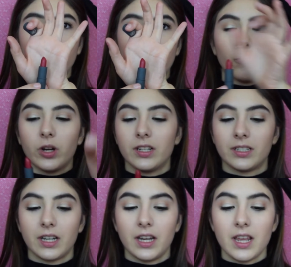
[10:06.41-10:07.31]
on one
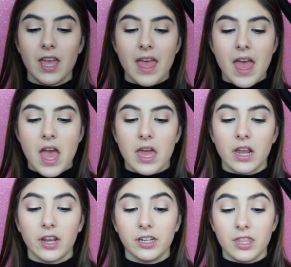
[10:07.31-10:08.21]
side and
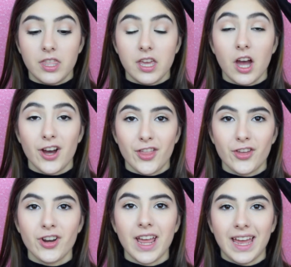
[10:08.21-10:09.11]
on the
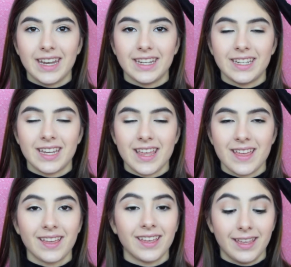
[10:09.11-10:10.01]
other end,
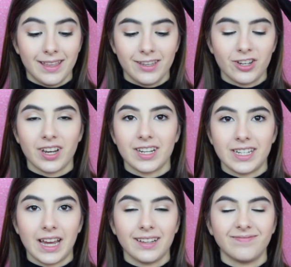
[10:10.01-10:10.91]
you're gonna
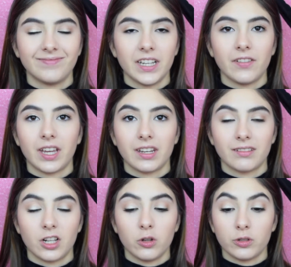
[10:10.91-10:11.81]
die. I can
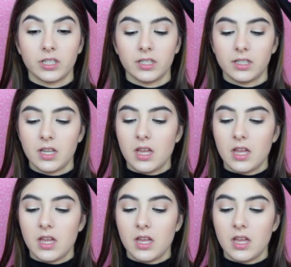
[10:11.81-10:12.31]
close this.